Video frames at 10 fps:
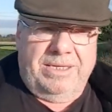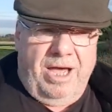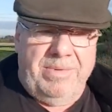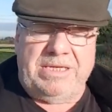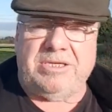
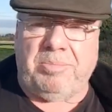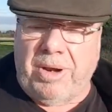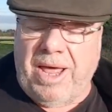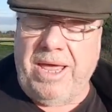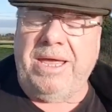come into
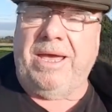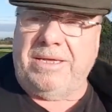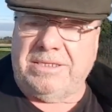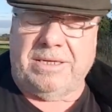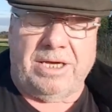play,
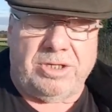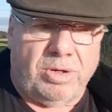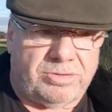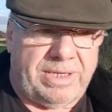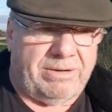as
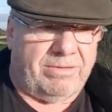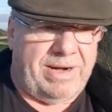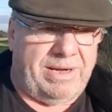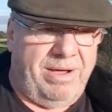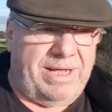Cuadrilla are
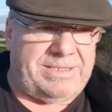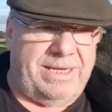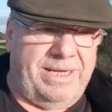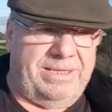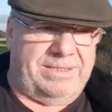
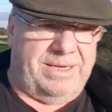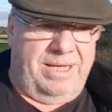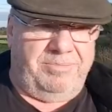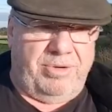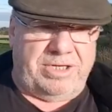realising
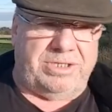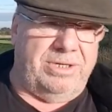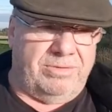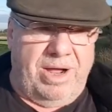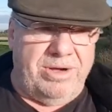at
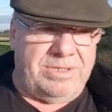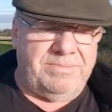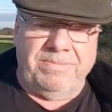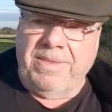Preston New Road,